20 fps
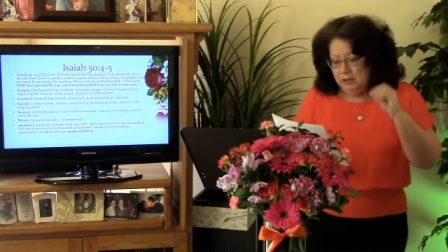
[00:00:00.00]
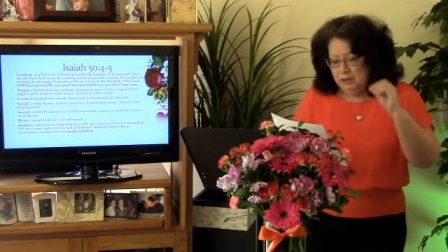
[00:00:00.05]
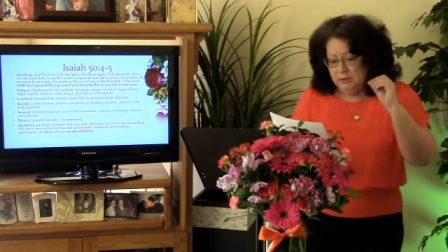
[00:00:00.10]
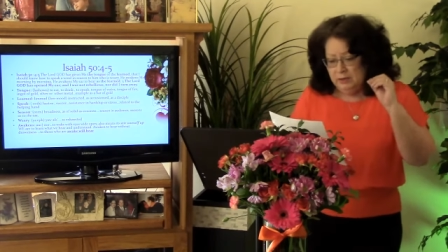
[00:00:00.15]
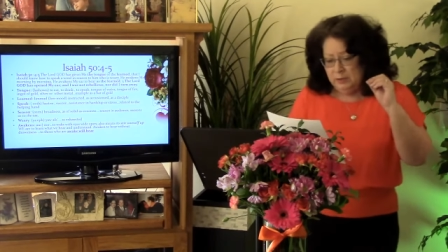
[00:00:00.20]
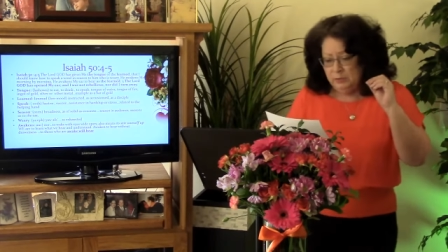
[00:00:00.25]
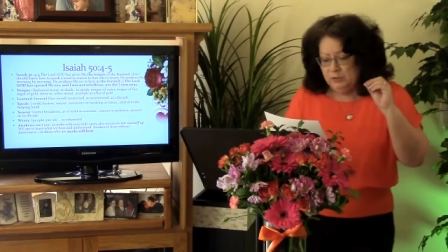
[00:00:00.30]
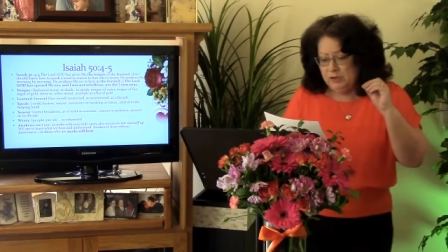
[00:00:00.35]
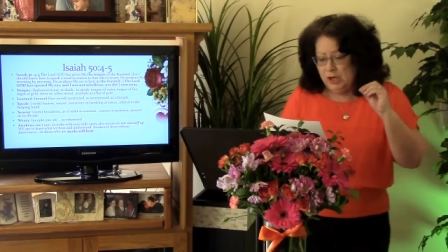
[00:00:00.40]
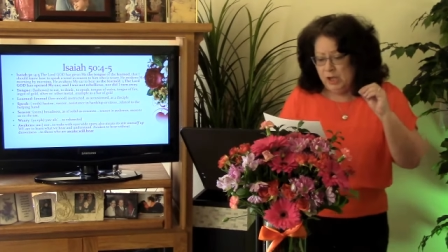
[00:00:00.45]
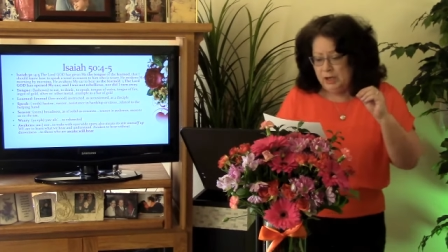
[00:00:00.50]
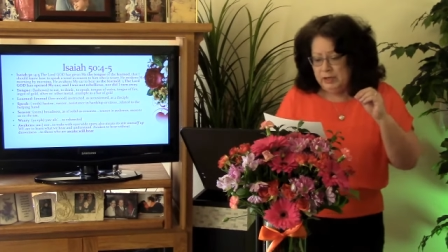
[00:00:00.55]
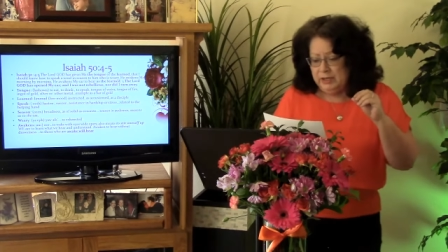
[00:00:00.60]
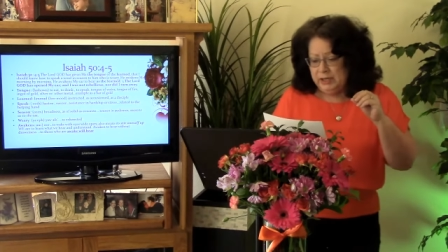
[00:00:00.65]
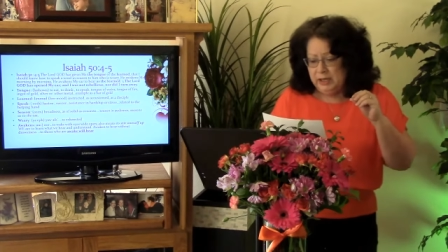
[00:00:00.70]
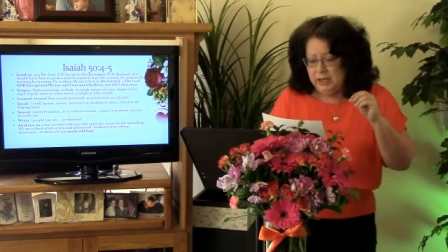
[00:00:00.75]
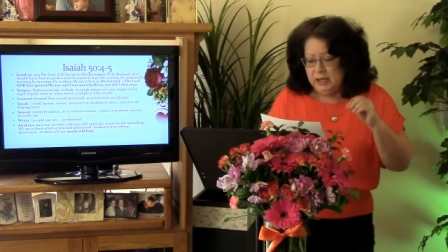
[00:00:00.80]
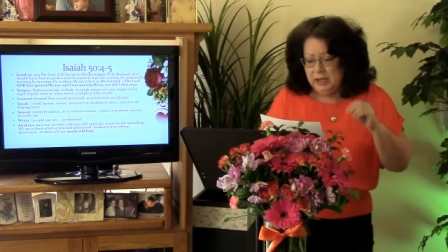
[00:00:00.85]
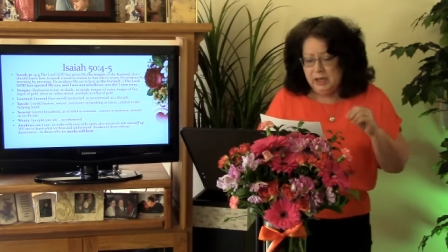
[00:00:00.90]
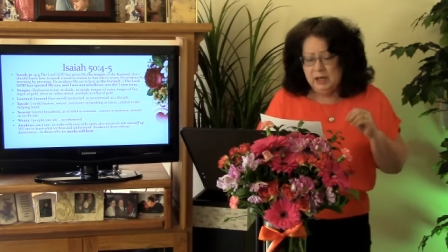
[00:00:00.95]
they were not
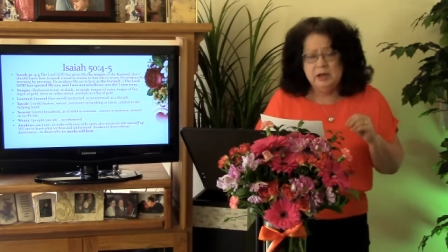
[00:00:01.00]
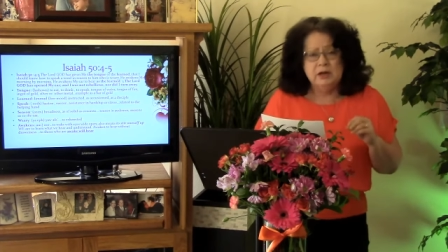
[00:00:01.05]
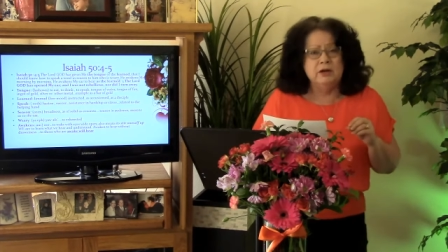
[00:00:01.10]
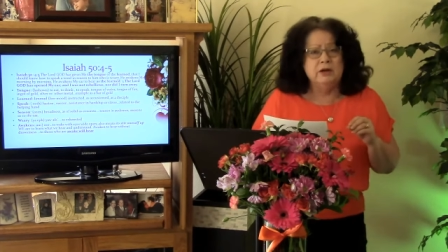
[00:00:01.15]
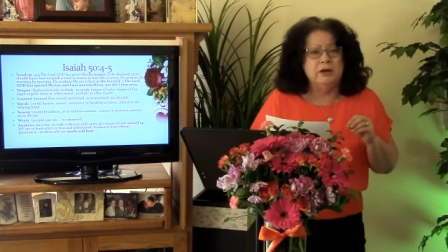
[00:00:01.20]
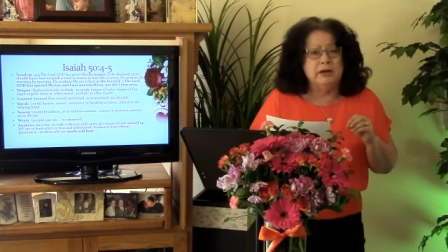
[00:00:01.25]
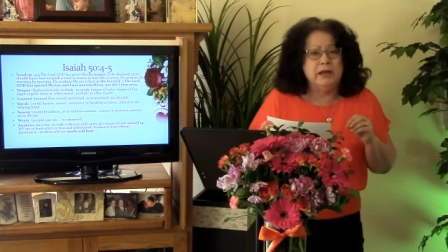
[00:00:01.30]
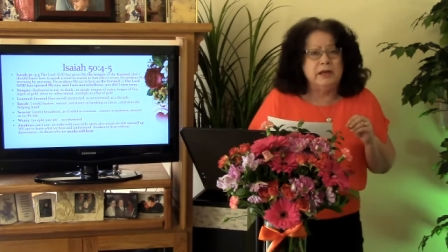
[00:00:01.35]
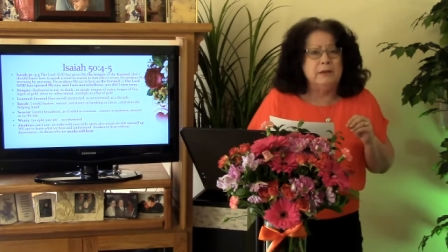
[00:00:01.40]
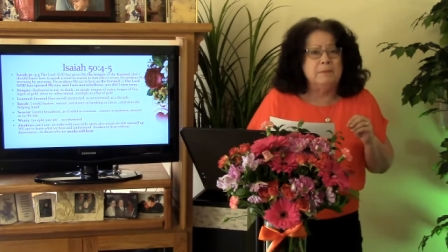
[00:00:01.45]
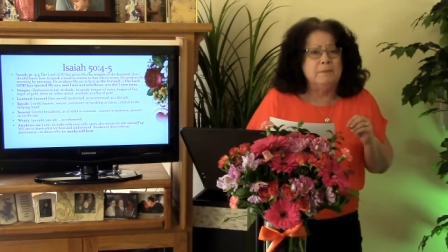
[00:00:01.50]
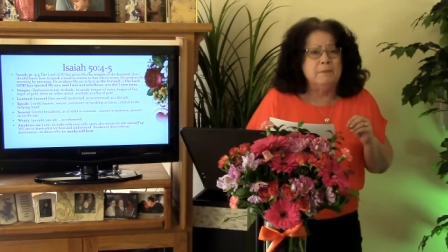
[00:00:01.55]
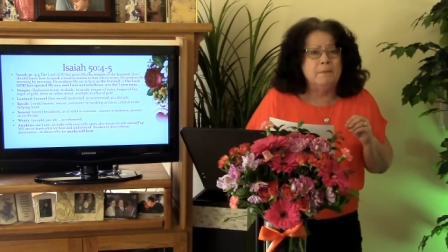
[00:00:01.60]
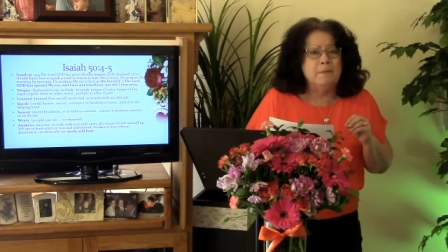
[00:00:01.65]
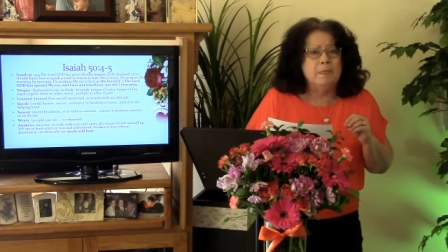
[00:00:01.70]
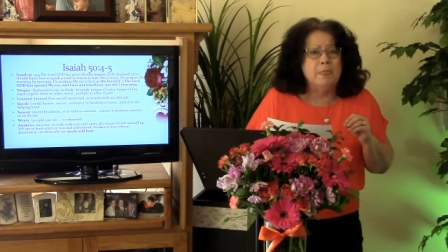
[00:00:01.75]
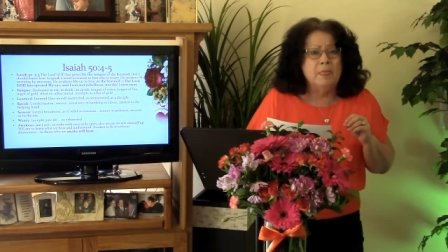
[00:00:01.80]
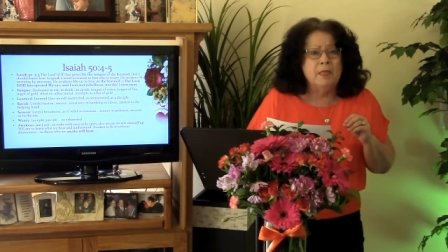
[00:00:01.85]
hearing